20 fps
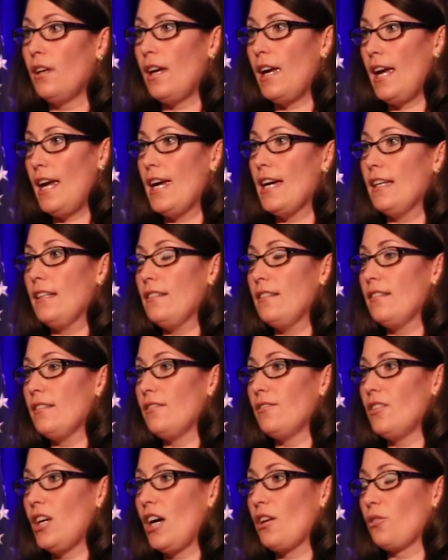and
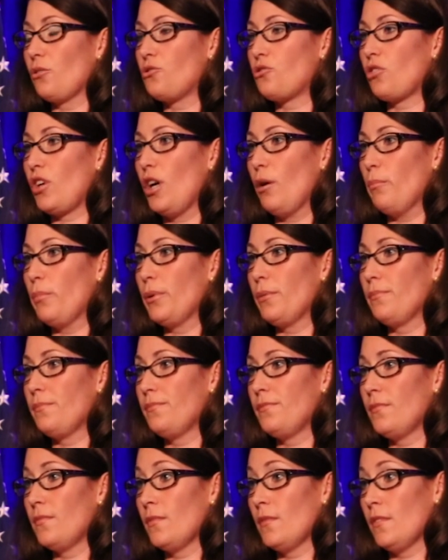Donald Trump.
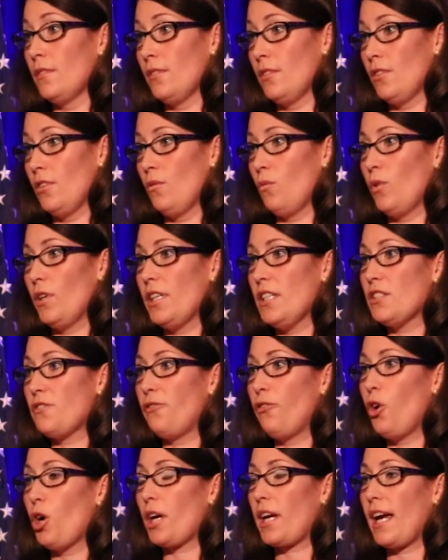What he's
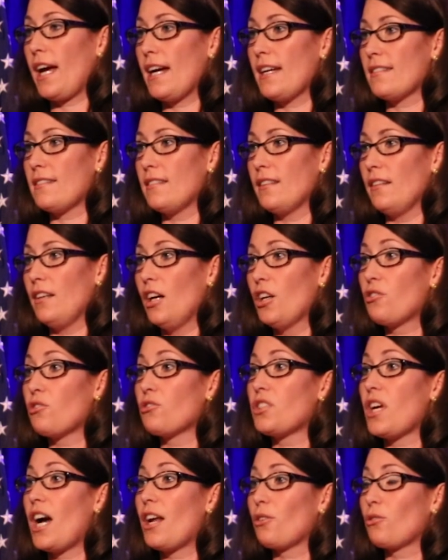forecasted, under
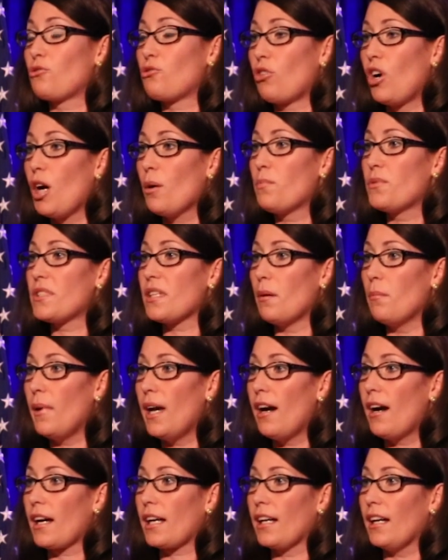Donald Trump's
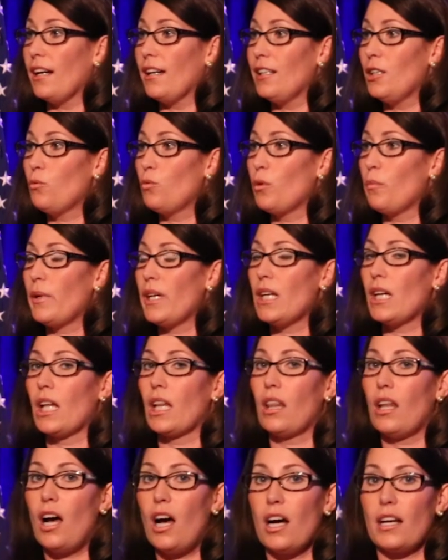America, it would be a
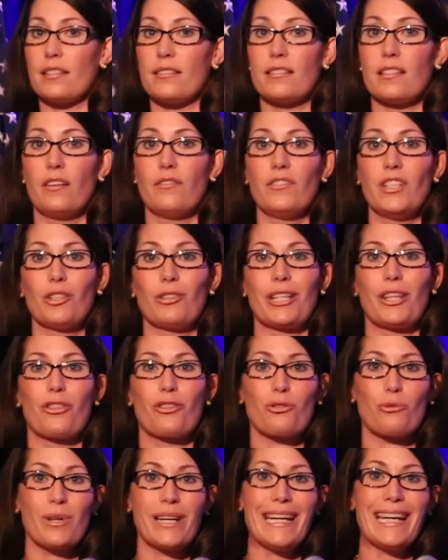loss of nearly
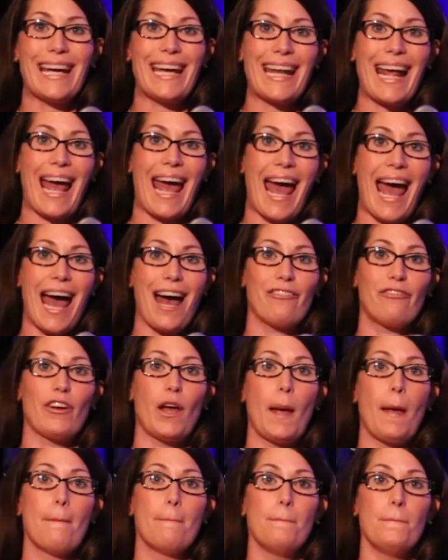3.5
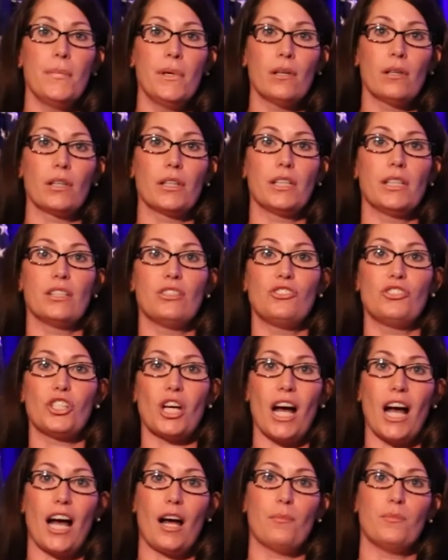million
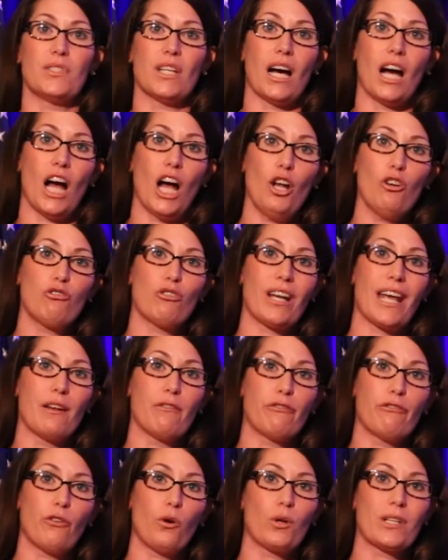jobs,
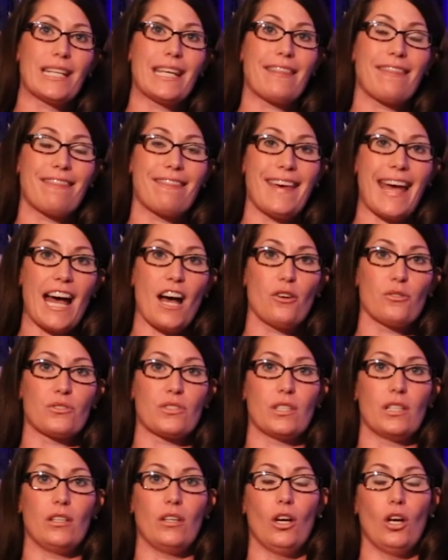
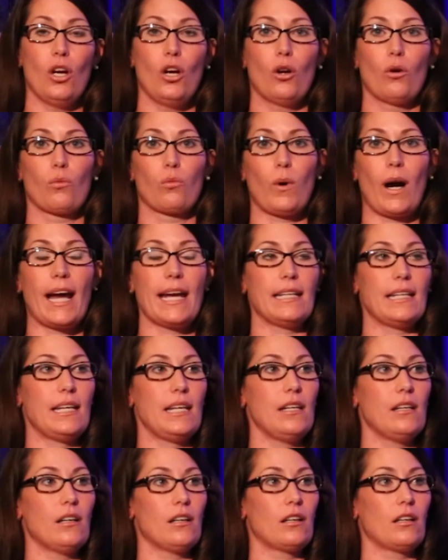140,000 right
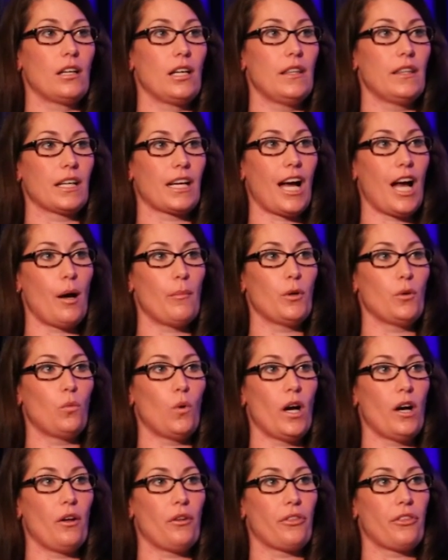here in the
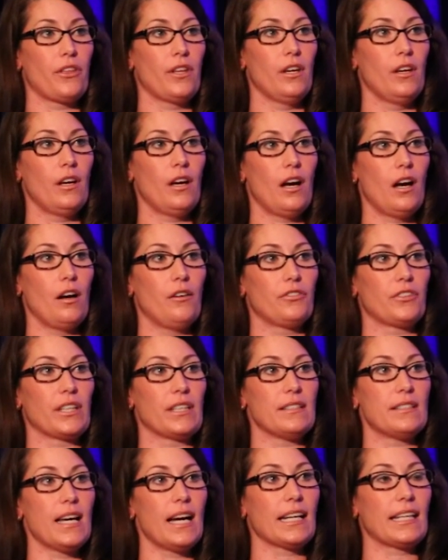Commonwealth of
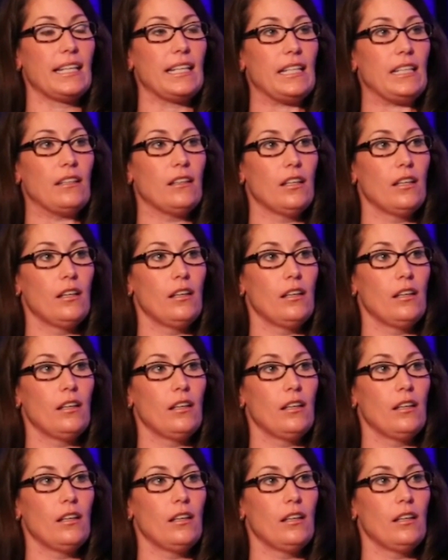Kentucky.